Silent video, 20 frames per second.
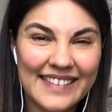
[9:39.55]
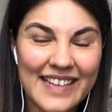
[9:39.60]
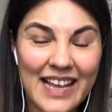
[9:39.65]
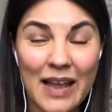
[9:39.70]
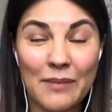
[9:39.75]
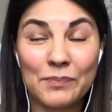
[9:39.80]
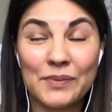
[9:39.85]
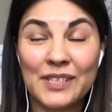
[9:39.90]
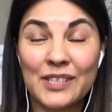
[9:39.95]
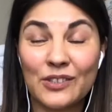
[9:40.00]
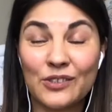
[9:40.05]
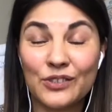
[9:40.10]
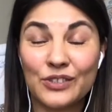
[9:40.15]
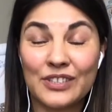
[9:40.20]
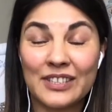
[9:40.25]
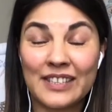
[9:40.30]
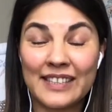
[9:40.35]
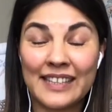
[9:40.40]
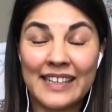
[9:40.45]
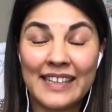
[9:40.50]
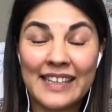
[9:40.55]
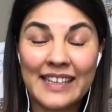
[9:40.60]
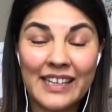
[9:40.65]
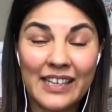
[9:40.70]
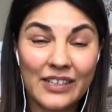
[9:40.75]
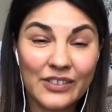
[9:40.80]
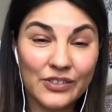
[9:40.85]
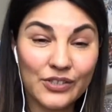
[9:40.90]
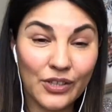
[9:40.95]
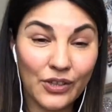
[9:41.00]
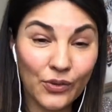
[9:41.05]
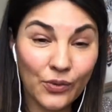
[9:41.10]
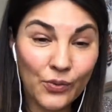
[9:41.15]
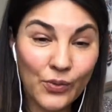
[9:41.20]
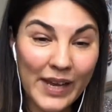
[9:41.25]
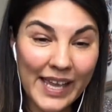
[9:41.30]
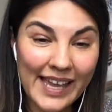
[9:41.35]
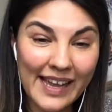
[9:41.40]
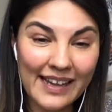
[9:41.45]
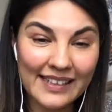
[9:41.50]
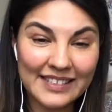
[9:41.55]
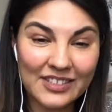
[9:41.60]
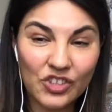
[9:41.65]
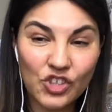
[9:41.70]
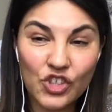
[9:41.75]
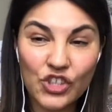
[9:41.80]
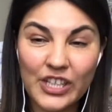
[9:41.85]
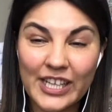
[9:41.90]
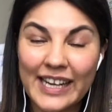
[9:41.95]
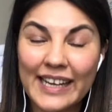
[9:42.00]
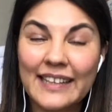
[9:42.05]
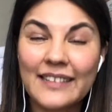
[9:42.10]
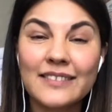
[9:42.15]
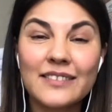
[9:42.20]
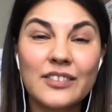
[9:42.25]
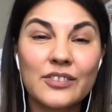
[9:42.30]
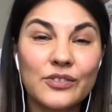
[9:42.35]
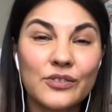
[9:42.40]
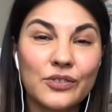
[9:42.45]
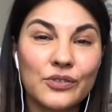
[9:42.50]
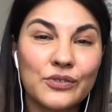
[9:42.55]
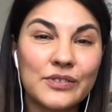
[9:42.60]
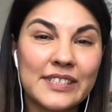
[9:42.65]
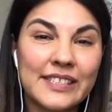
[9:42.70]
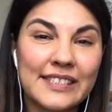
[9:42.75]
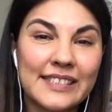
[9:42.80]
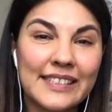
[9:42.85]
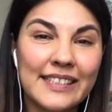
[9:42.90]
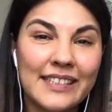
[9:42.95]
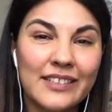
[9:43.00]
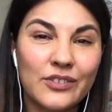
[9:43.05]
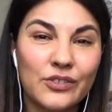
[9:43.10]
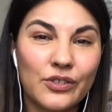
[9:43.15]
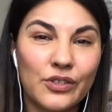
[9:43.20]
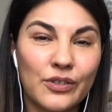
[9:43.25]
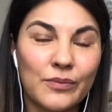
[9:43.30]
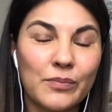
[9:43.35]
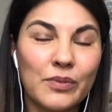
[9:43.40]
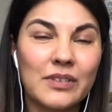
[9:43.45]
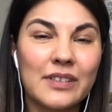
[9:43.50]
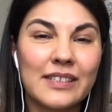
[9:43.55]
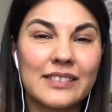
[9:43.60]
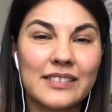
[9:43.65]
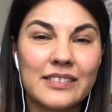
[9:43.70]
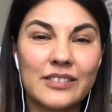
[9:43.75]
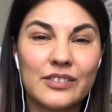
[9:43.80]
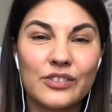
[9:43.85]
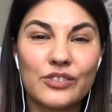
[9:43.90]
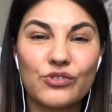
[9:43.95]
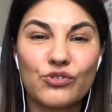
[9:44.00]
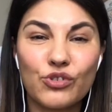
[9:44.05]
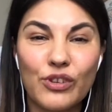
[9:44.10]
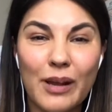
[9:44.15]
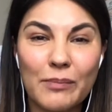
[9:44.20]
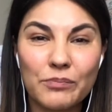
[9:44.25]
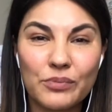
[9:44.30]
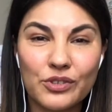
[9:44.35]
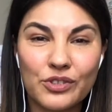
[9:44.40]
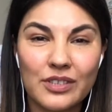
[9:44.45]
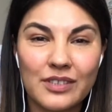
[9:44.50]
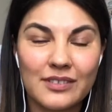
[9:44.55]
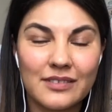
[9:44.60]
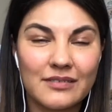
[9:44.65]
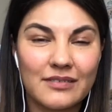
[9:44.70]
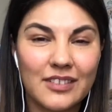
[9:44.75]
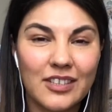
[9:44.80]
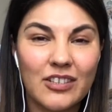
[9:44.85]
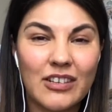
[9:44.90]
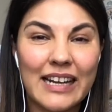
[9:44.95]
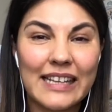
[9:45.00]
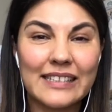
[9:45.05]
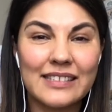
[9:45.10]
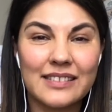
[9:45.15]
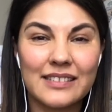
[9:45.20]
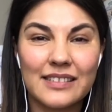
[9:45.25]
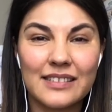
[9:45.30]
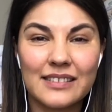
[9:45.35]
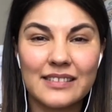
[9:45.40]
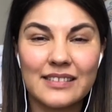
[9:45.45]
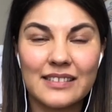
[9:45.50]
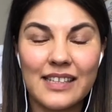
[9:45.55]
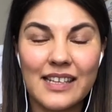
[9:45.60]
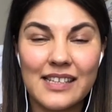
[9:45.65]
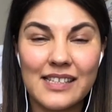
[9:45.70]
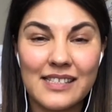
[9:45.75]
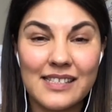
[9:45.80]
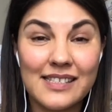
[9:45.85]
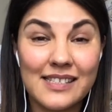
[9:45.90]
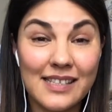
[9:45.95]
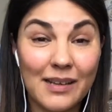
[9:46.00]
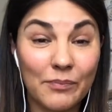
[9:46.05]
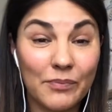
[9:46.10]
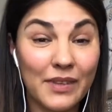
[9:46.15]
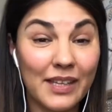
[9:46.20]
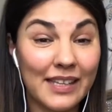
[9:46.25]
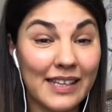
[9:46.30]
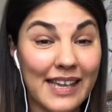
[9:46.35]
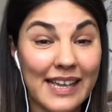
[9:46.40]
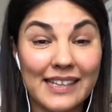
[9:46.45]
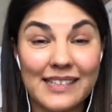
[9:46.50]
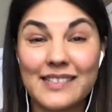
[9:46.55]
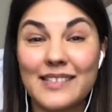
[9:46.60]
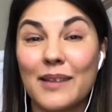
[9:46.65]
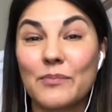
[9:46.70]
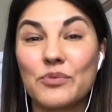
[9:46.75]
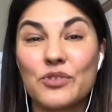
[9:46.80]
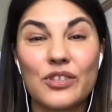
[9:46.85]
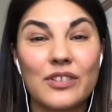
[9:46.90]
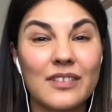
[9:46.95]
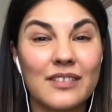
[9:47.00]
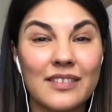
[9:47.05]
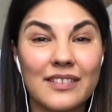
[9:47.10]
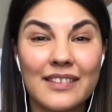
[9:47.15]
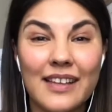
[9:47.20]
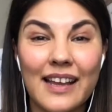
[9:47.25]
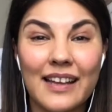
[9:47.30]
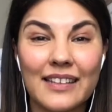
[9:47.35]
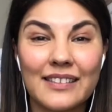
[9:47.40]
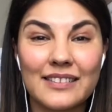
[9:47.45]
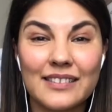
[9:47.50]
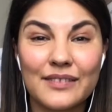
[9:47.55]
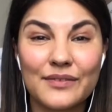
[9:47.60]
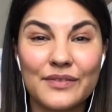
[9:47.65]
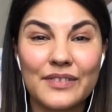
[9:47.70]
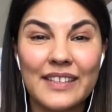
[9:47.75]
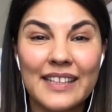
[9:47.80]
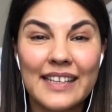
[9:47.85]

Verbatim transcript: Absolutely. So we are trained to see turbulence, disruption, crisis as something exceptionally negative.